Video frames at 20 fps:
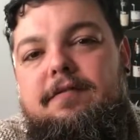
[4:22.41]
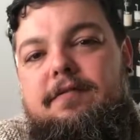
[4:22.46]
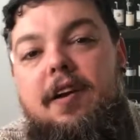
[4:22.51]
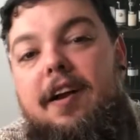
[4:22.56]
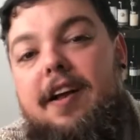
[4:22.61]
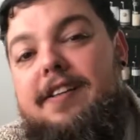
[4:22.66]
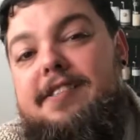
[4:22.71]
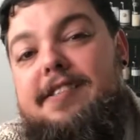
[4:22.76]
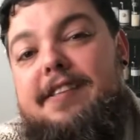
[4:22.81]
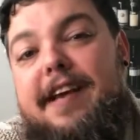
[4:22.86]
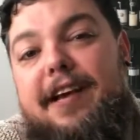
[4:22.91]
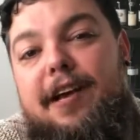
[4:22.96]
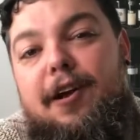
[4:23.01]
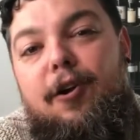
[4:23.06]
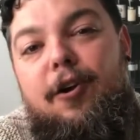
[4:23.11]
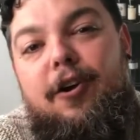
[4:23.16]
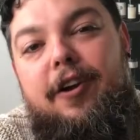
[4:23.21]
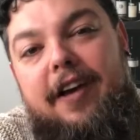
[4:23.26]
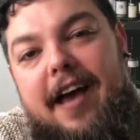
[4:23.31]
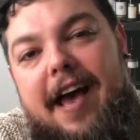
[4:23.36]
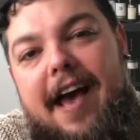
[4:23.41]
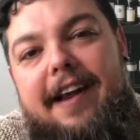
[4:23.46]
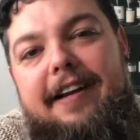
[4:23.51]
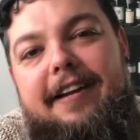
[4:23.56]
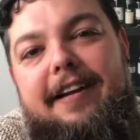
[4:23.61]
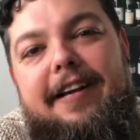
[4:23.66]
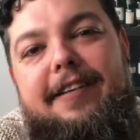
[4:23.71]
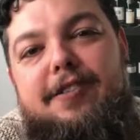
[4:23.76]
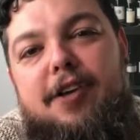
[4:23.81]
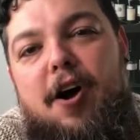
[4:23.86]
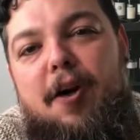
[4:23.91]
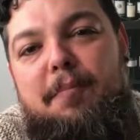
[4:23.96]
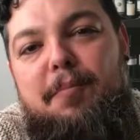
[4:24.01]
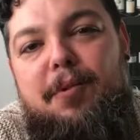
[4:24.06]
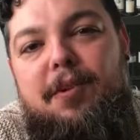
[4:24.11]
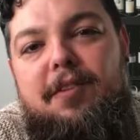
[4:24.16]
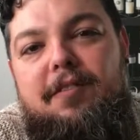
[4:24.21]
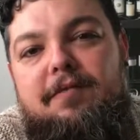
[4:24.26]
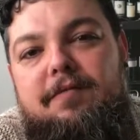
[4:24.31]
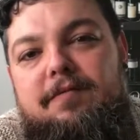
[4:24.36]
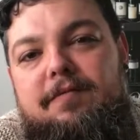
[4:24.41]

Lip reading: Let's take a look at an example.